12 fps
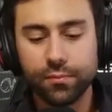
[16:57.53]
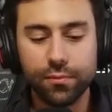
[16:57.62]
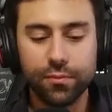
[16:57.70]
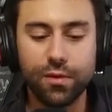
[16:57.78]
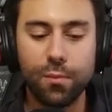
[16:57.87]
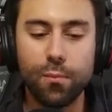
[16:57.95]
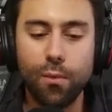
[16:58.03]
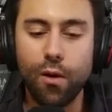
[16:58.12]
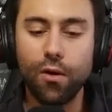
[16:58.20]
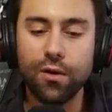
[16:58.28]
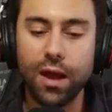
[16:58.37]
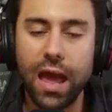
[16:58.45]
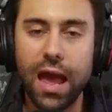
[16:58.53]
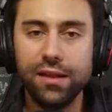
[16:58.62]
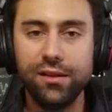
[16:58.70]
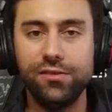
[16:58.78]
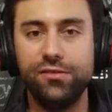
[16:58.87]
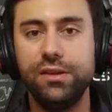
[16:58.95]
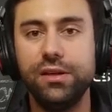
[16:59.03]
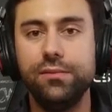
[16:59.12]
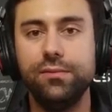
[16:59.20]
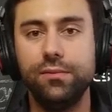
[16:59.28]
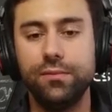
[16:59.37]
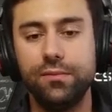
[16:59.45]
the more energy
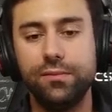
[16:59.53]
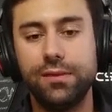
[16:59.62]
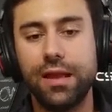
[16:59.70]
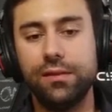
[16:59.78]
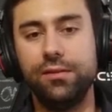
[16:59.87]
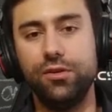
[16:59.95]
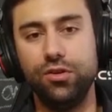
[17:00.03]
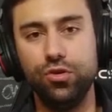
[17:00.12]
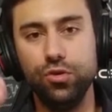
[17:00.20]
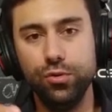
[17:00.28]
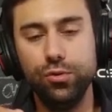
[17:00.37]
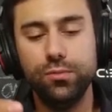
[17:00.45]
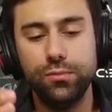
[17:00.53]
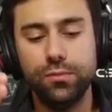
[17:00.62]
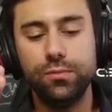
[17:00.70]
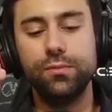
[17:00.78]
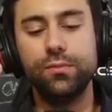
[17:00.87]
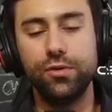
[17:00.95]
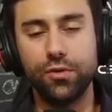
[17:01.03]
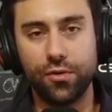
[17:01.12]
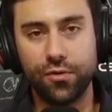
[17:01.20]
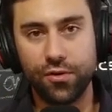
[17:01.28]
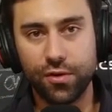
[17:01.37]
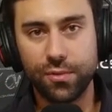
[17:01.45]
that your
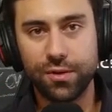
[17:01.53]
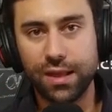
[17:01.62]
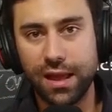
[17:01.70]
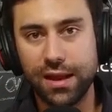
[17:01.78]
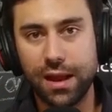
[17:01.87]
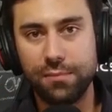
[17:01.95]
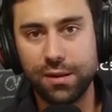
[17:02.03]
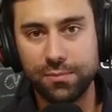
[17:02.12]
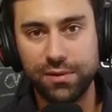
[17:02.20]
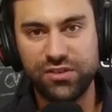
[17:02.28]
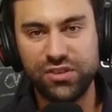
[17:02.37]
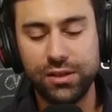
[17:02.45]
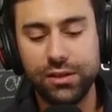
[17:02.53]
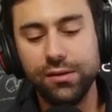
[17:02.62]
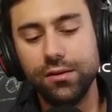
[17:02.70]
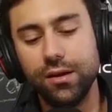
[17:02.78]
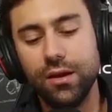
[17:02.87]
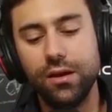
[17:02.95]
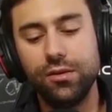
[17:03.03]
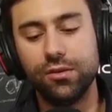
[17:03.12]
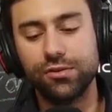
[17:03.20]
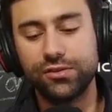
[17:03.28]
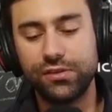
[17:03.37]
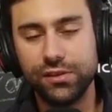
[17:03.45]
thermodynamic machine, your
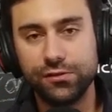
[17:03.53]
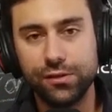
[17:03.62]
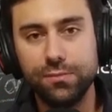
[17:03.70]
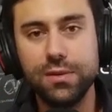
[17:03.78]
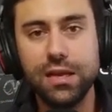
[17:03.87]
system